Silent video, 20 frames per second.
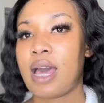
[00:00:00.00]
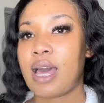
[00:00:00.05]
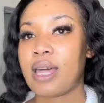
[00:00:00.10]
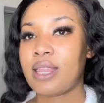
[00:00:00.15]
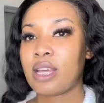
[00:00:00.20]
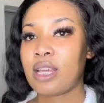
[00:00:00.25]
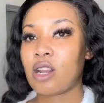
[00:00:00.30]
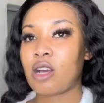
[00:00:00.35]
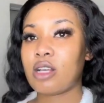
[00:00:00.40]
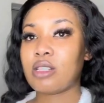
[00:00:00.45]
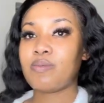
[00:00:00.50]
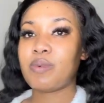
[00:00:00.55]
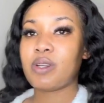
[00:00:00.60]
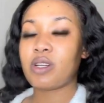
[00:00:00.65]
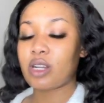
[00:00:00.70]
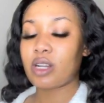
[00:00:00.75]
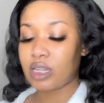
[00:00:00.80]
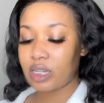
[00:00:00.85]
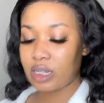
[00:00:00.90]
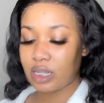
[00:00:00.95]
then last but
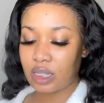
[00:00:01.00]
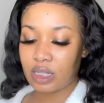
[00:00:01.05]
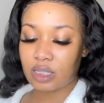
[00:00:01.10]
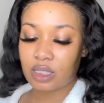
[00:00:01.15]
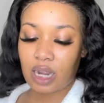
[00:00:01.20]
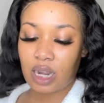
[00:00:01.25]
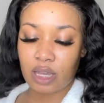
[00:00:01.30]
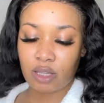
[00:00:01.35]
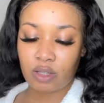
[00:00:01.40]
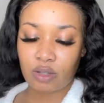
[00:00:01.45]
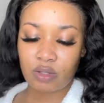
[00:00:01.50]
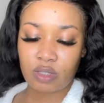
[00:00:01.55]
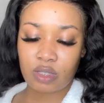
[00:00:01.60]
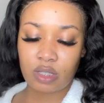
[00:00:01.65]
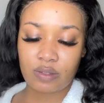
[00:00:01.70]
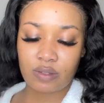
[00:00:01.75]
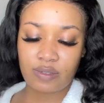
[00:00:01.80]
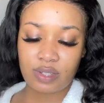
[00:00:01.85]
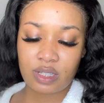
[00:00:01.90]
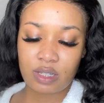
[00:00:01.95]
not least, I use
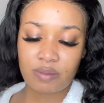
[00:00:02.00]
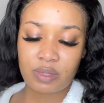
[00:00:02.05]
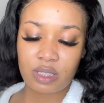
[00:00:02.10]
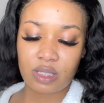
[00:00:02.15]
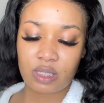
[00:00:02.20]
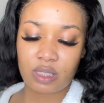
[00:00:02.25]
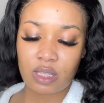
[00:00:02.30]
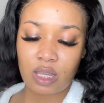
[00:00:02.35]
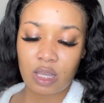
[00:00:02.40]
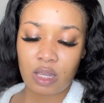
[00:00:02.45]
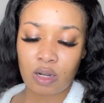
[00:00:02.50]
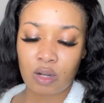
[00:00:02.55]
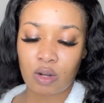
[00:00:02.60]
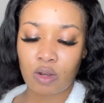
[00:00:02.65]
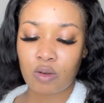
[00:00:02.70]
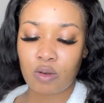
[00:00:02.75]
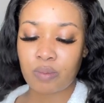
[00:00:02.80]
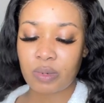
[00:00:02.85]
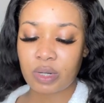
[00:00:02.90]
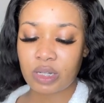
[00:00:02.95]
this Vitamin C
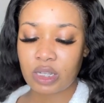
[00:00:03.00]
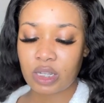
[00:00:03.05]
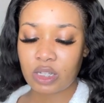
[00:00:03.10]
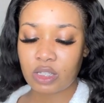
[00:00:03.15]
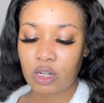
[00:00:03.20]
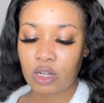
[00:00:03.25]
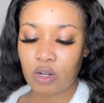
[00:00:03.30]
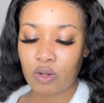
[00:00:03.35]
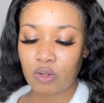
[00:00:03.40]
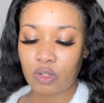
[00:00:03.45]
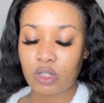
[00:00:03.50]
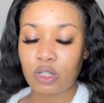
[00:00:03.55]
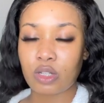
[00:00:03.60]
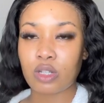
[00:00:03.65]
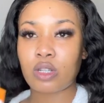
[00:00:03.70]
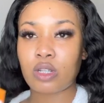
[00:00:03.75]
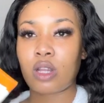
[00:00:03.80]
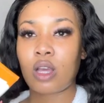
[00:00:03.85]
Glow Protection Lotion.